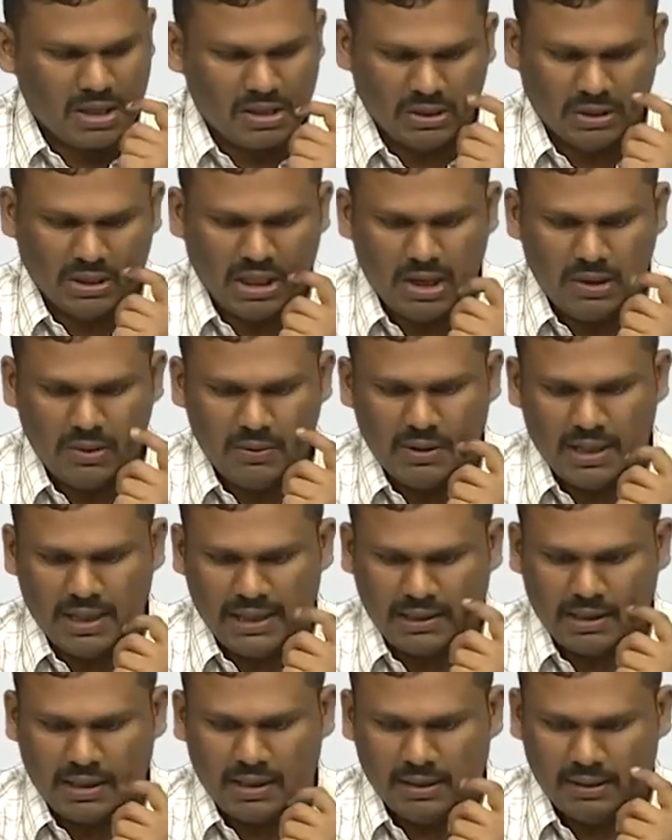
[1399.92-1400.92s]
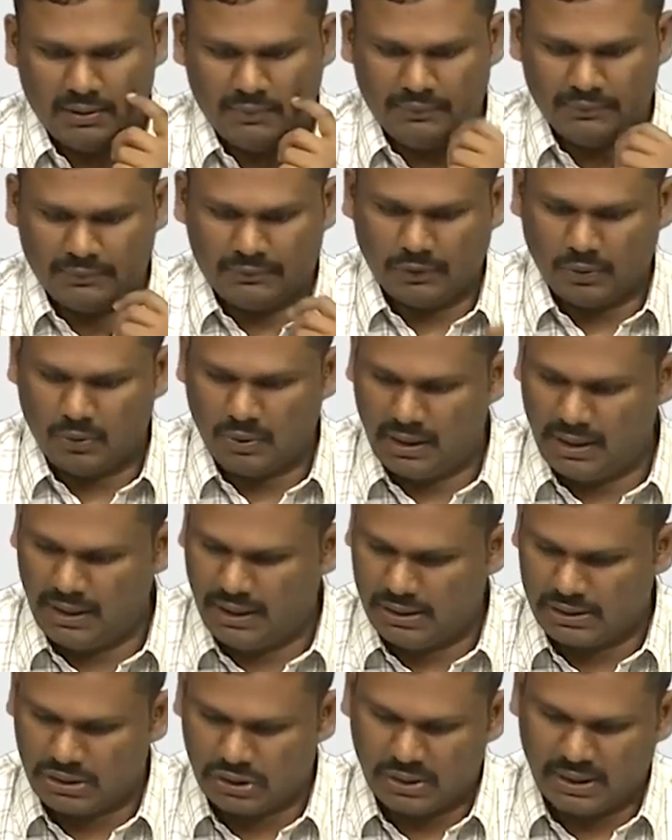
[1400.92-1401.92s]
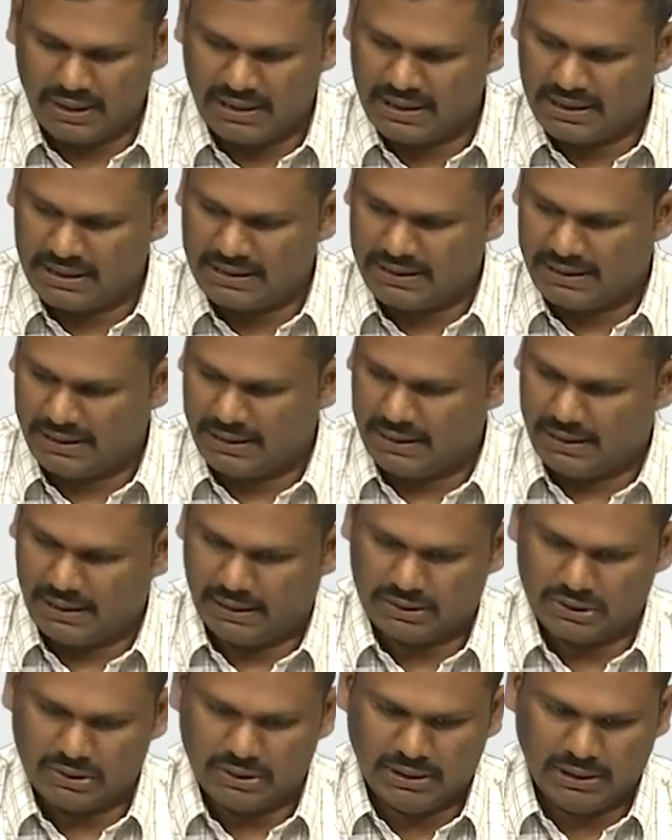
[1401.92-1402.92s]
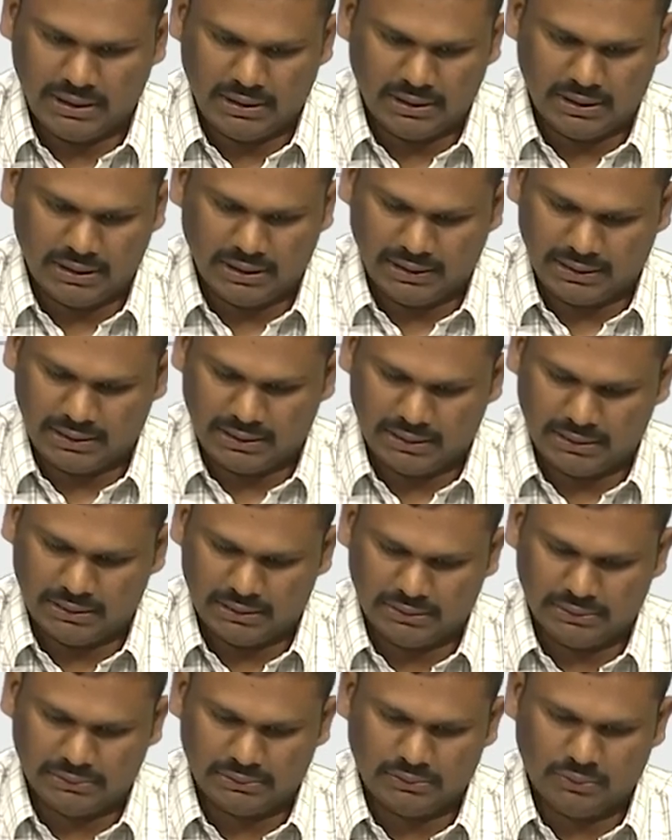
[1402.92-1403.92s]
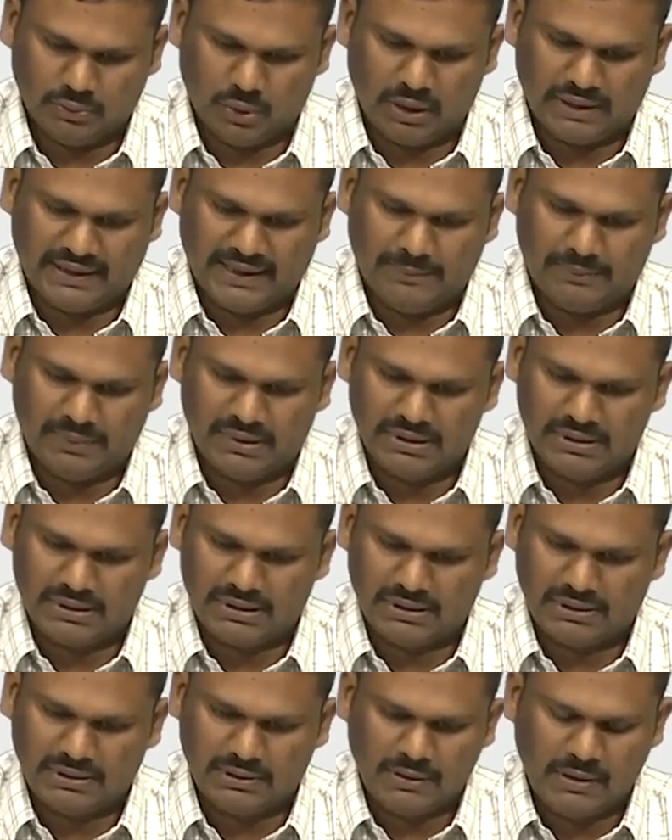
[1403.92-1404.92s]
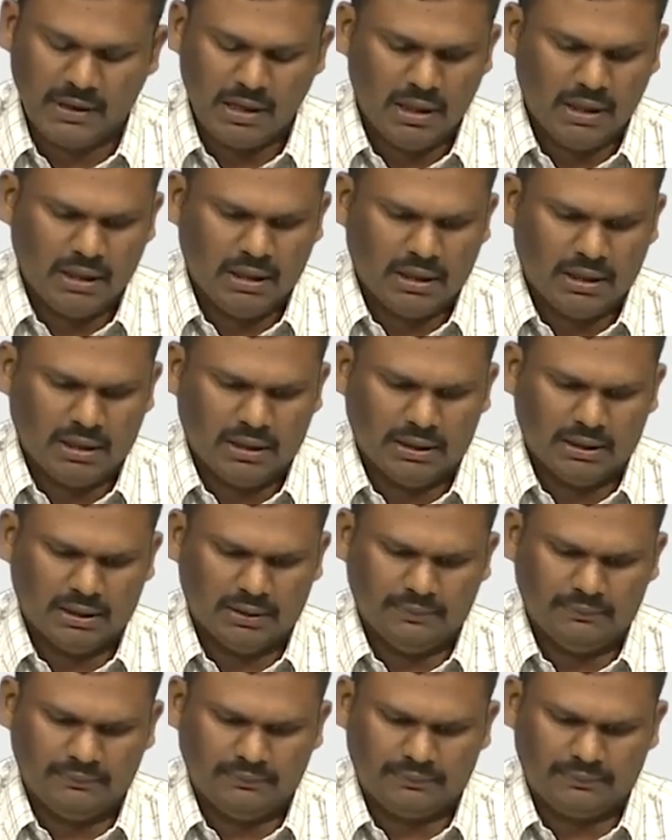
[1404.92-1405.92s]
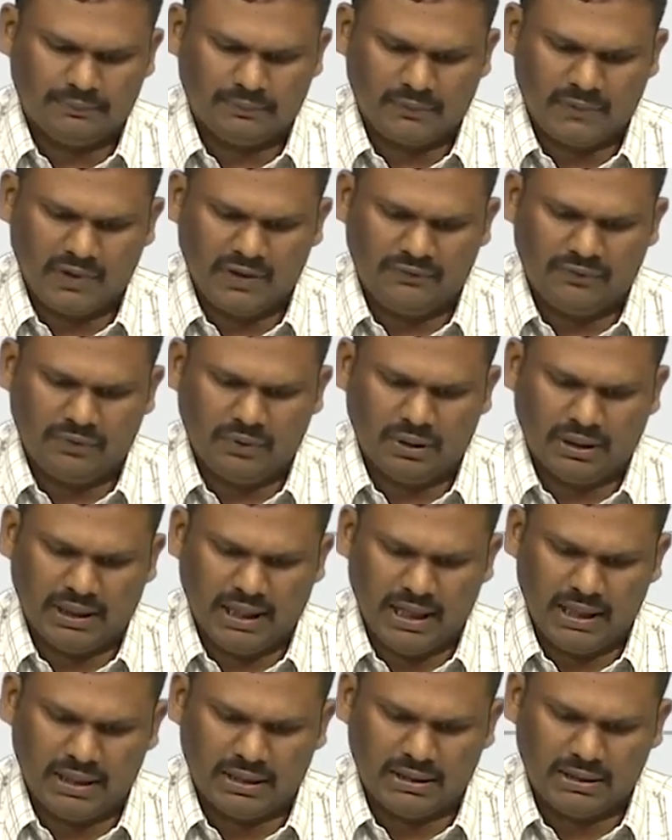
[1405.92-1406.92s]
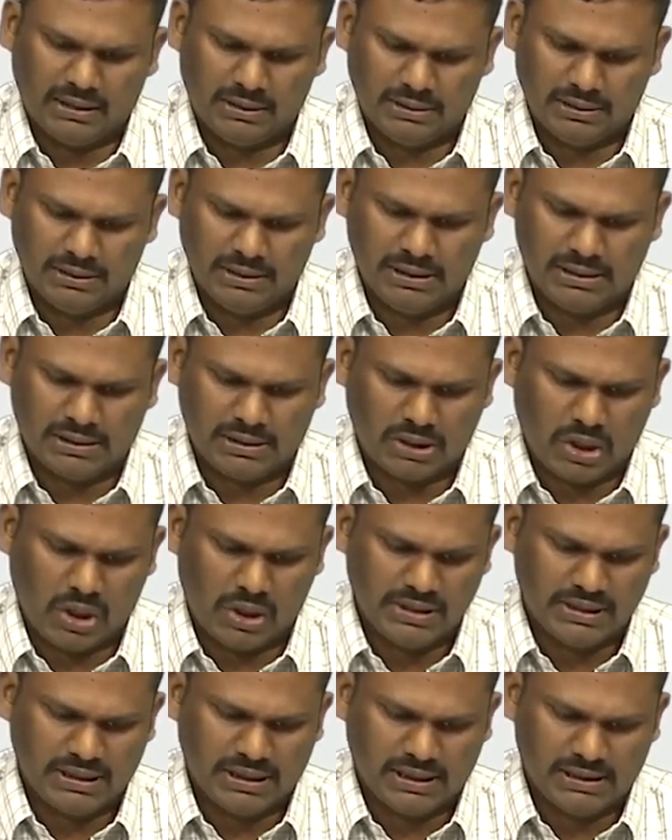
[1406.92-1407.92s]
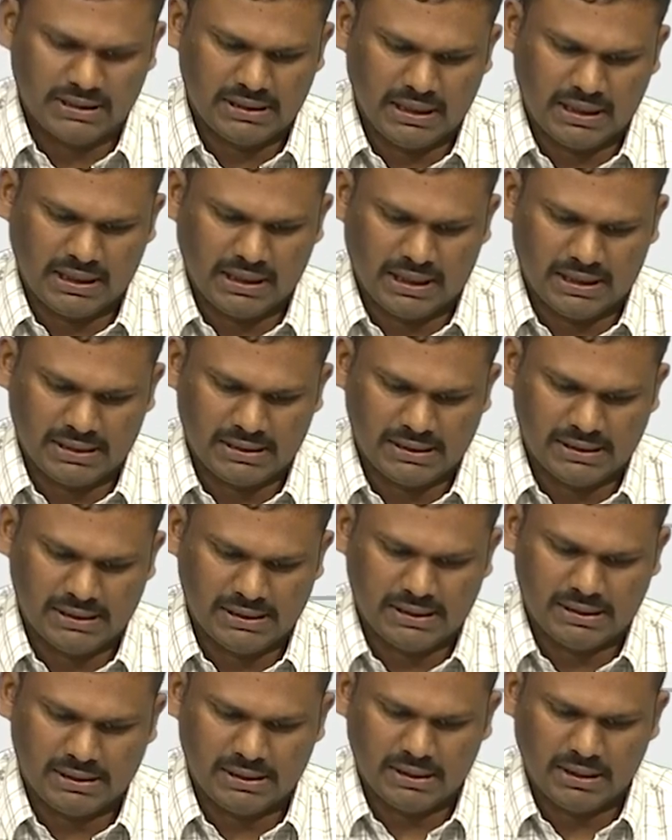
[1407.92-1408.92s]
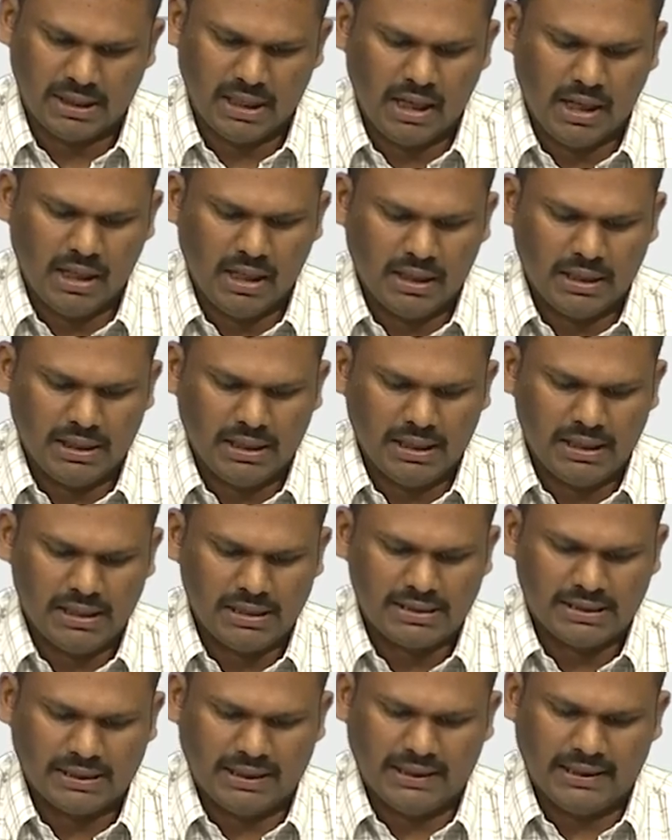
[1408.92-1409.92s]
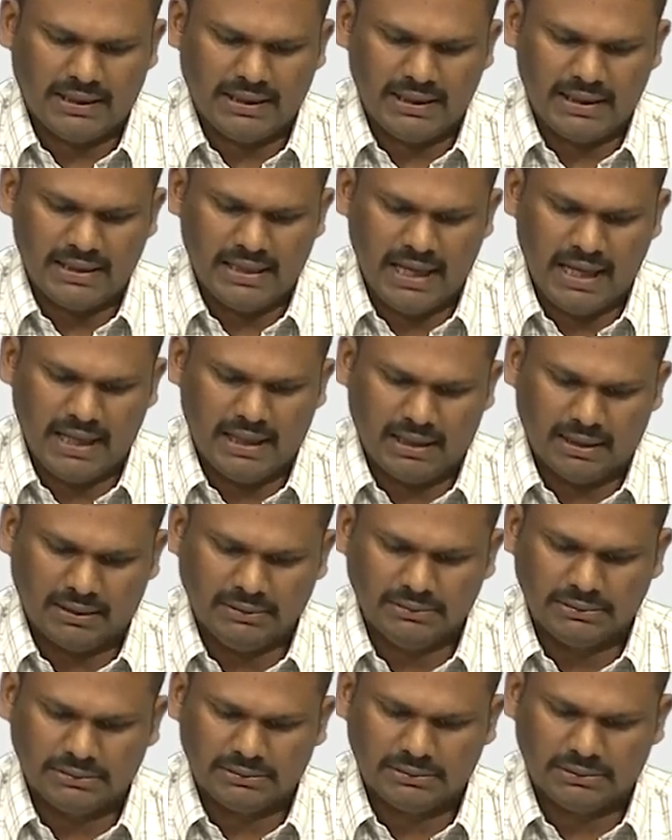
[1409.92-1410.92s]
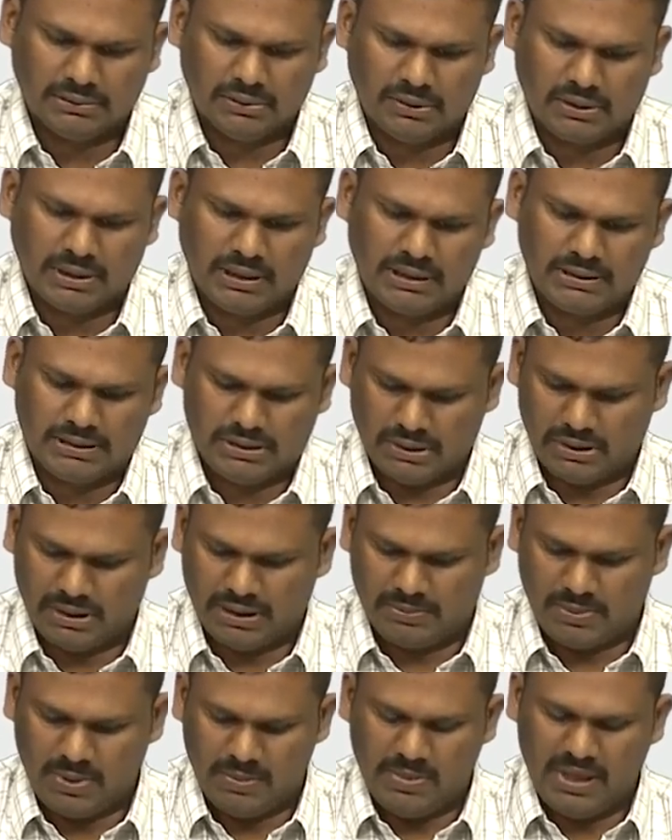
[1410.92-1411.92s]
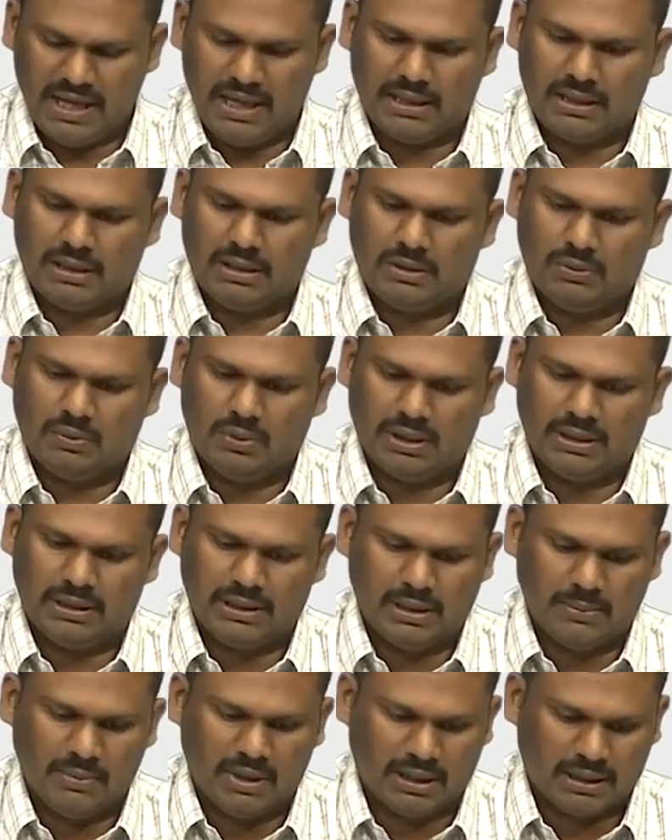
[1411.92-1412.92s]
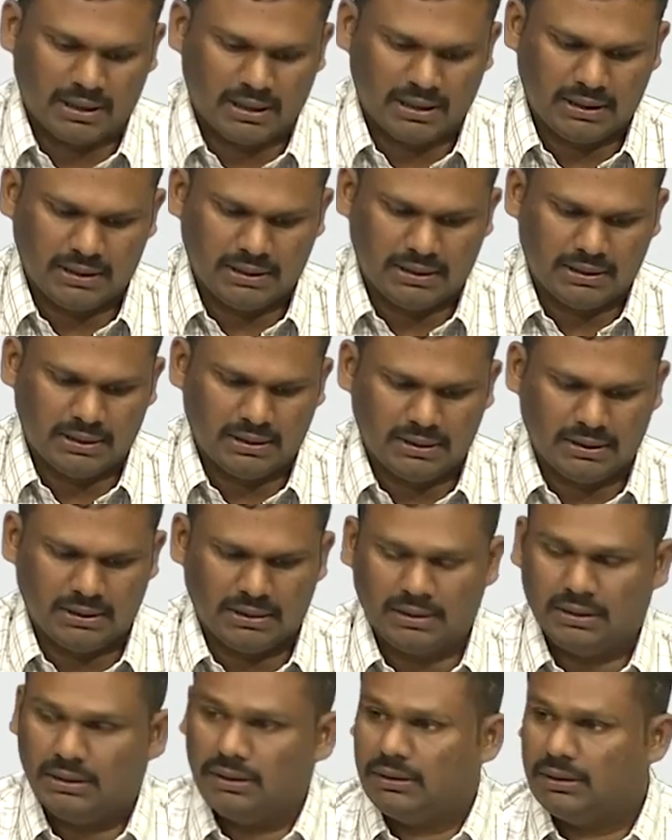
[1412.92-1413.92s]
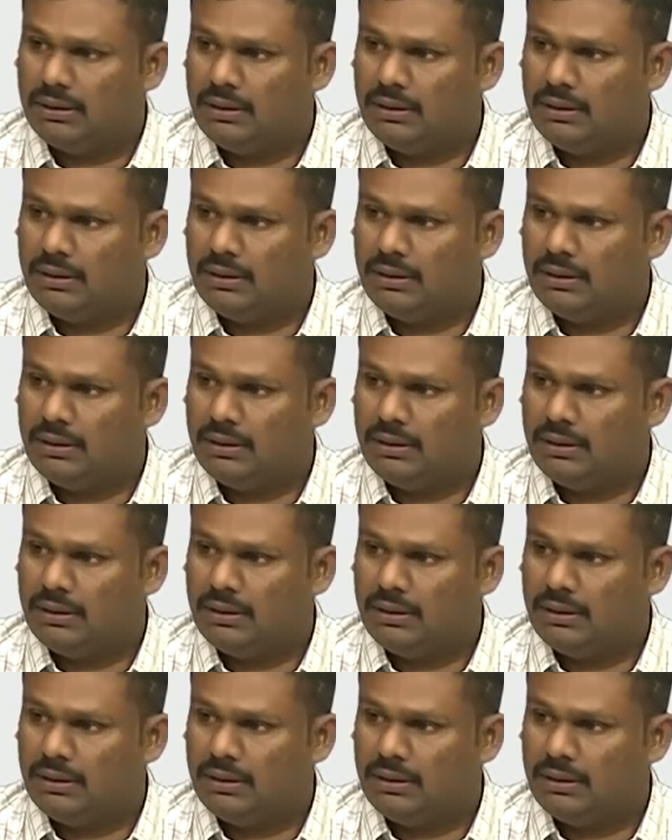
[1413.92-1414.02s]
now like so one needs to understand actually like what happens if you take these conjugacy classes inside An. Okay, so let me make one remark and then